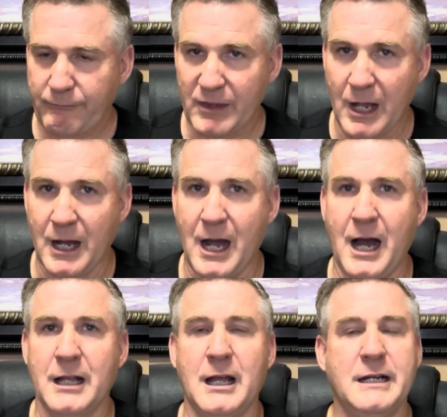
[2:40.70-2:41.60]
uh, I
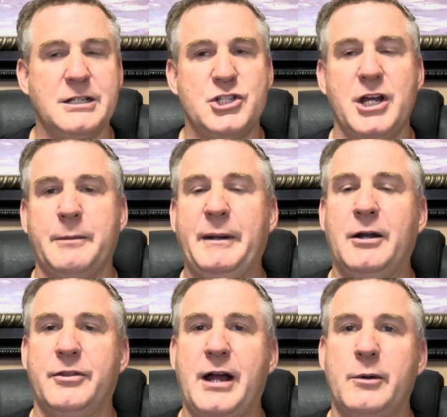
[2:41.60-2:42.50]
like to check
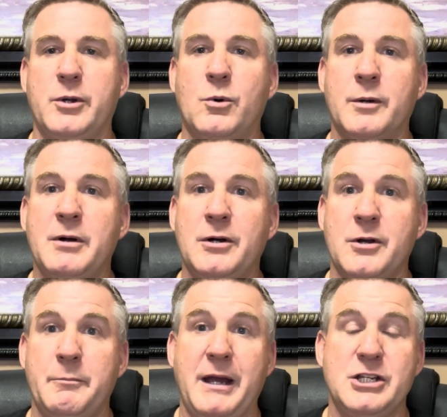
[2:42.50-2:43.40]
parathyroid hormone
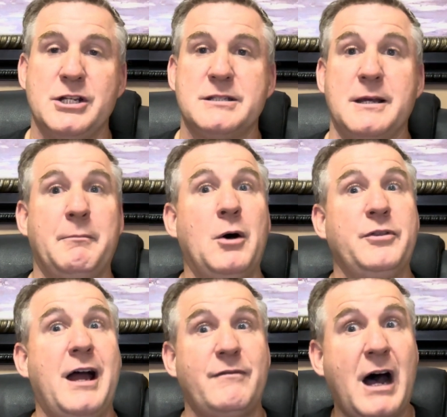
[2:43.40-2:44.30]
on patients that both
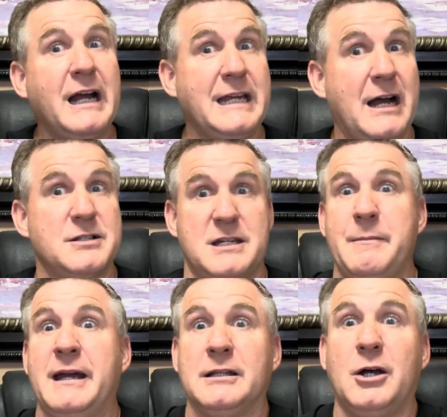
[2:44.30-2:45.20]
have high calcium
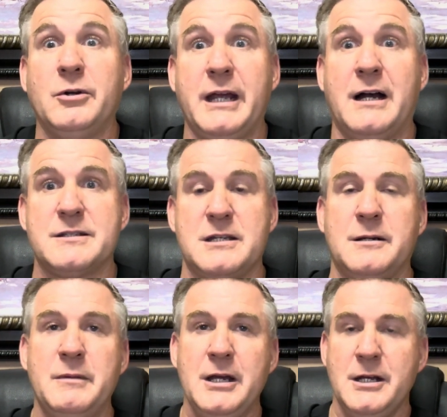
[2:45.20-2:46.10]
and low calcium